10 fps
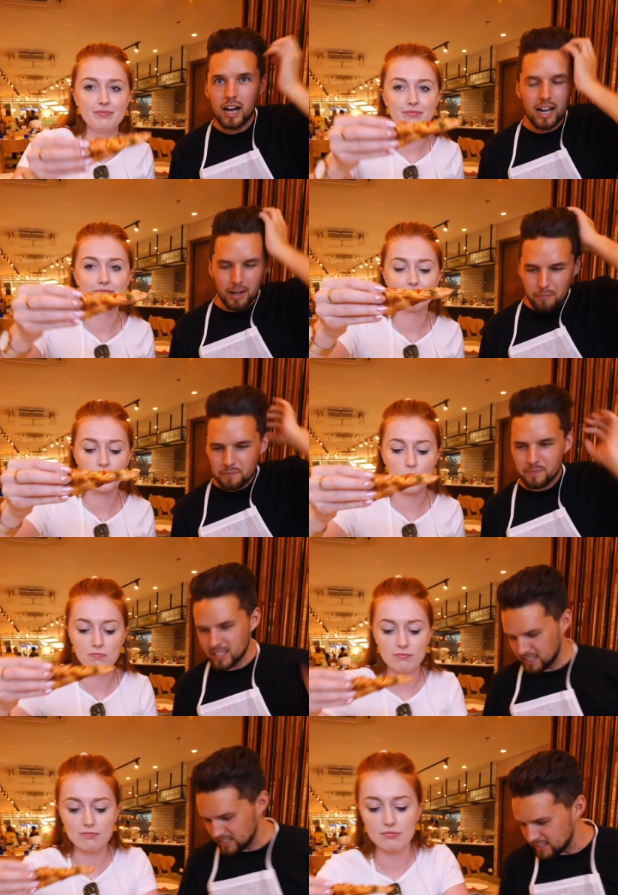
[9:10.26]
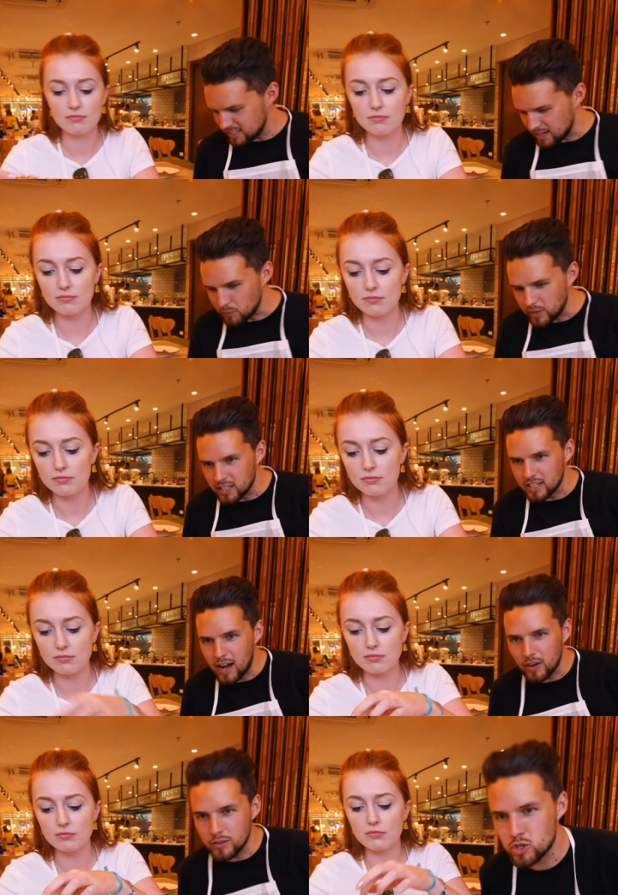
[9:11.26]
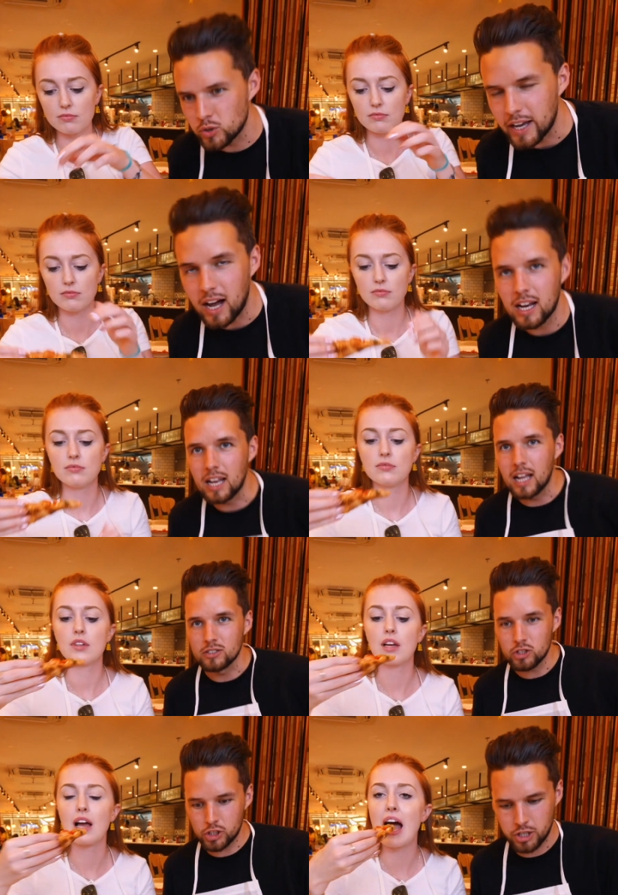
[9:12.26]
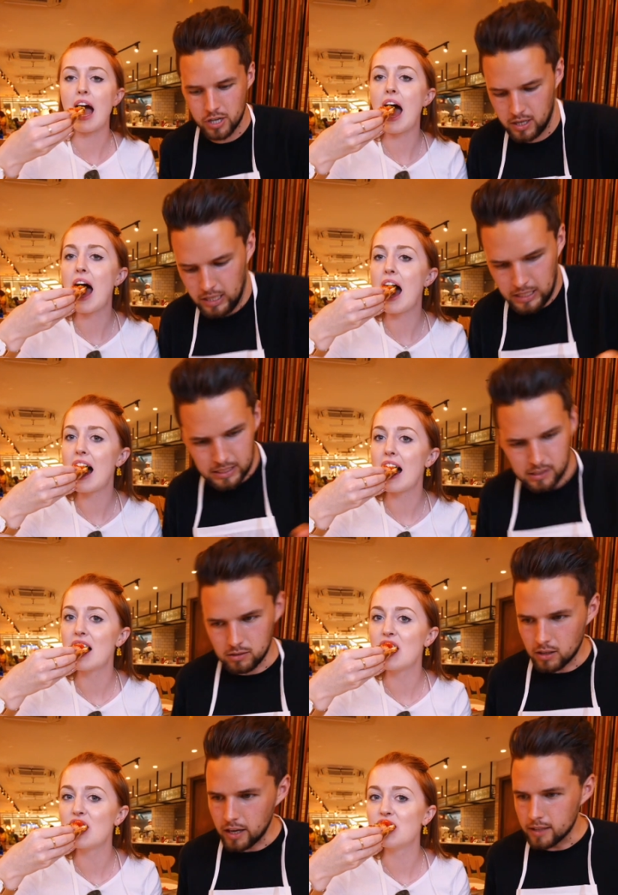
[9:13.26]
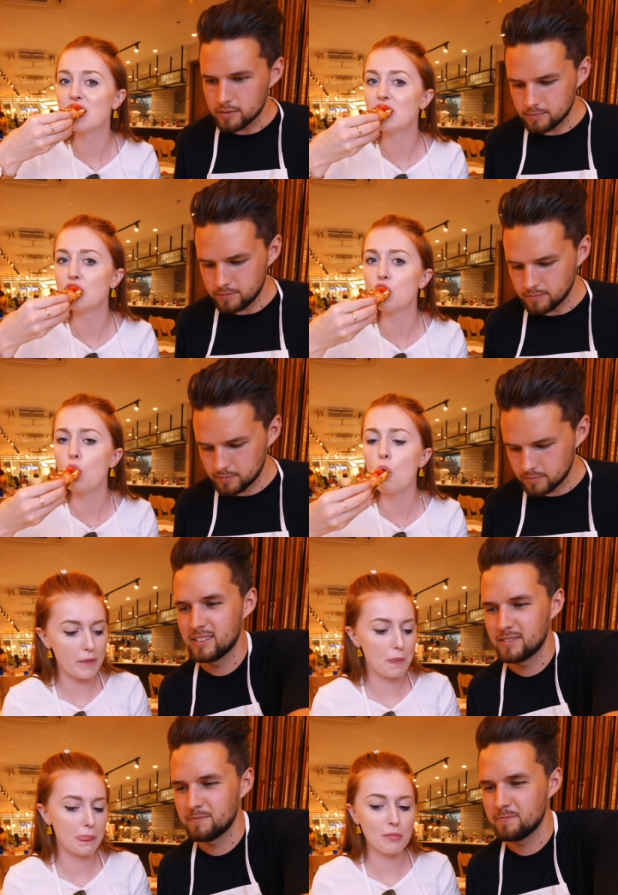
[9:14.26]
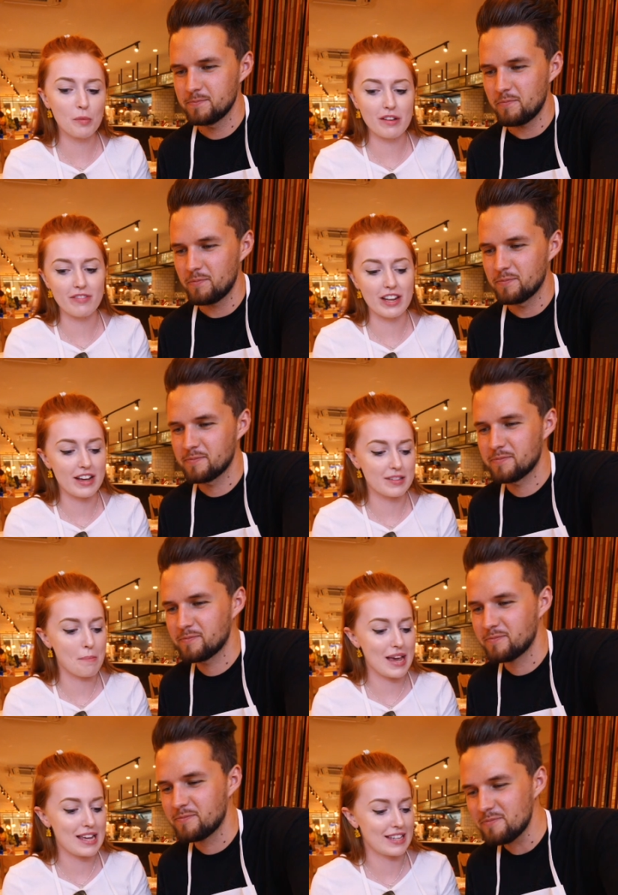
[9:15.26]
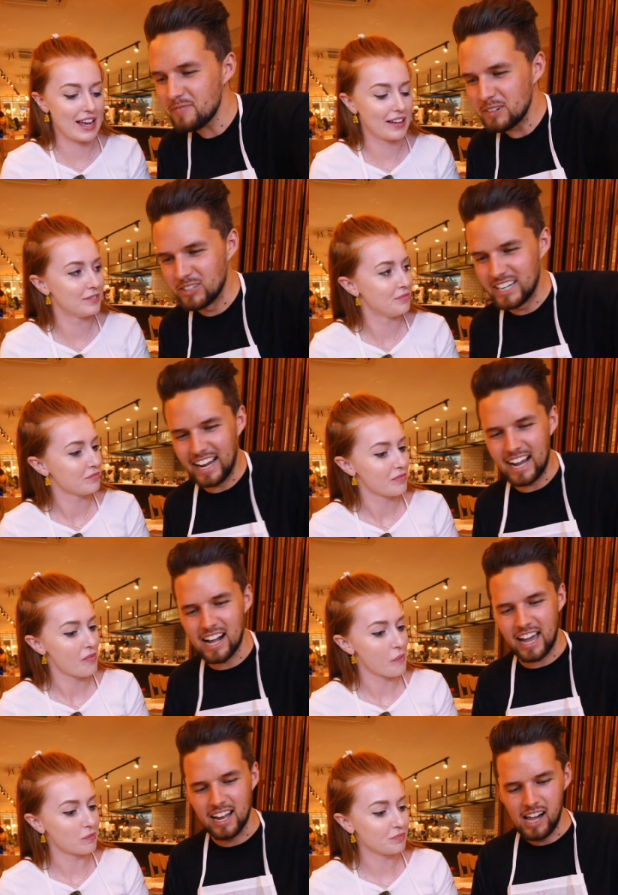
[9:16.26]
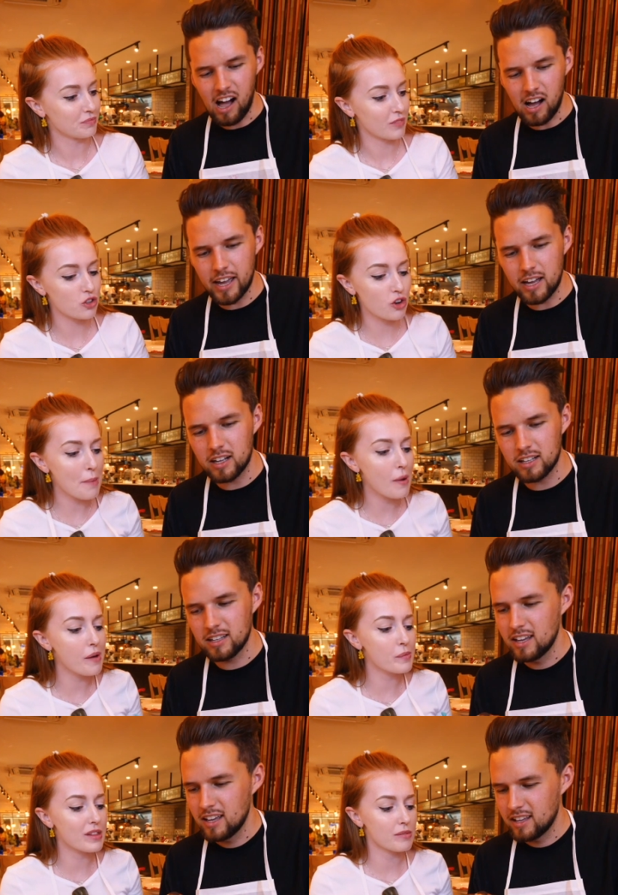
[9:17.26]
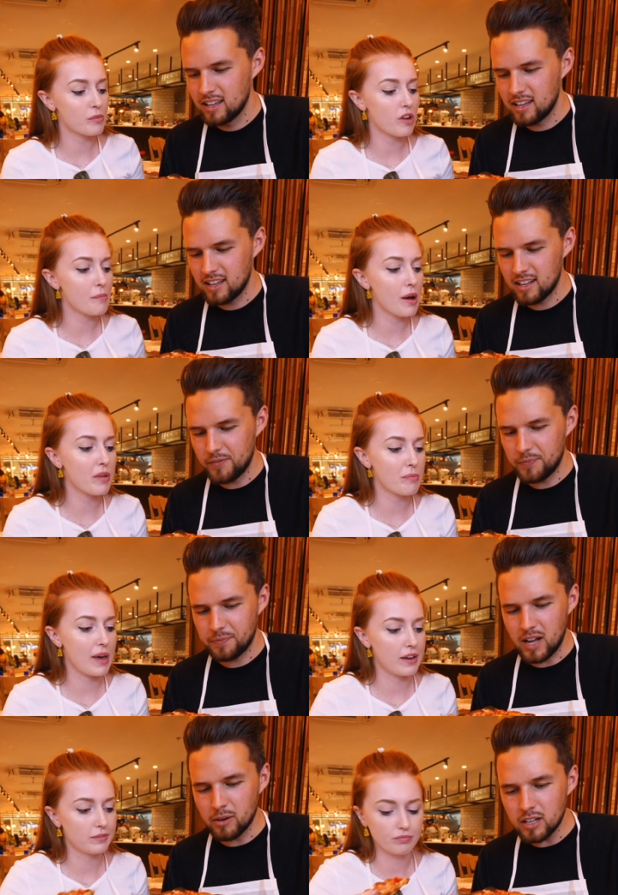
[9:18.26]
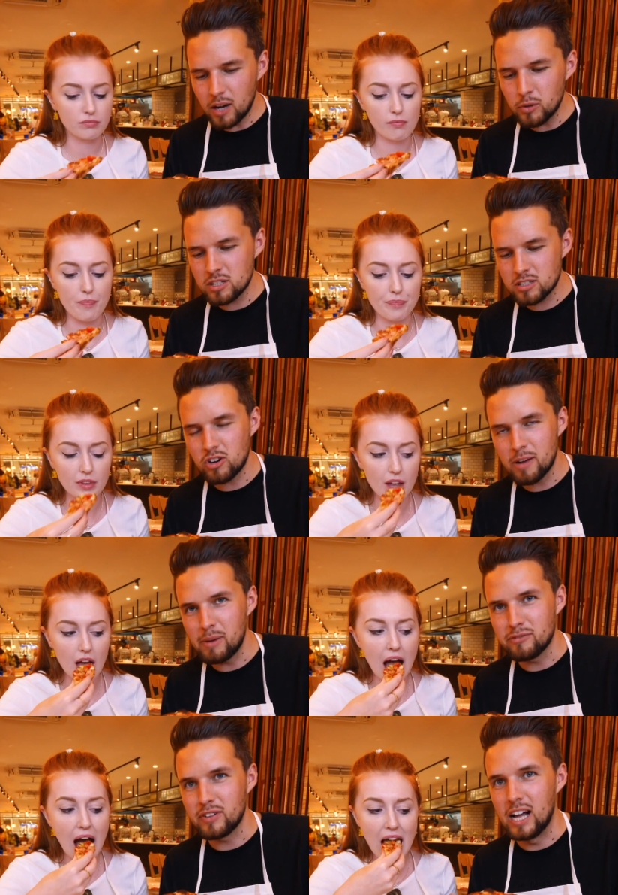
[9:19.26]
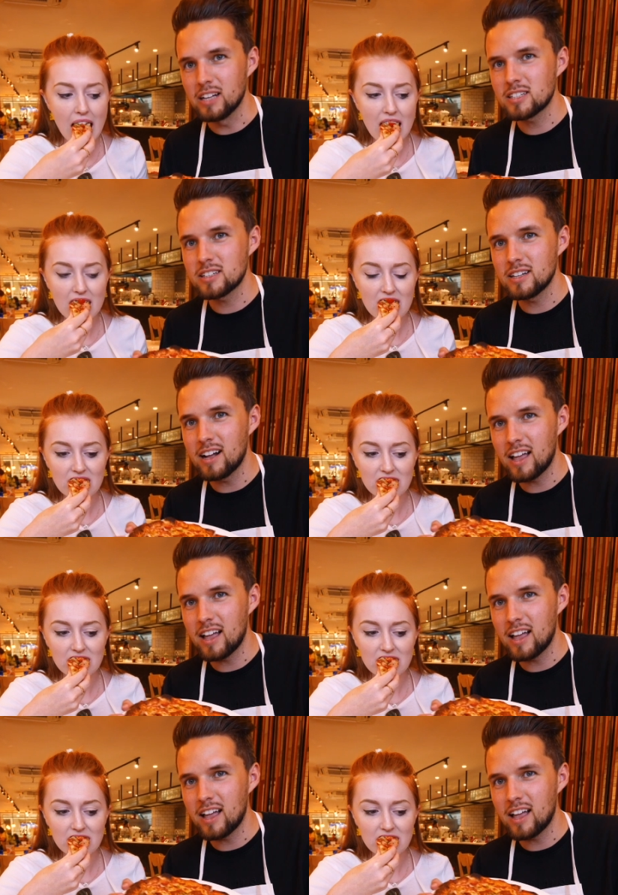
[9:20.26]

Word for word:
Speaker 1: um, and we can now enjoy our lunch. All right.
Speaker 2: Right. I'm not being funny. That's amazing.
Speaker 1: Really? Okay. I
Speaker 2: try mine with try mine with me.
Speaker 1: I'm gonna, I want to try mine first.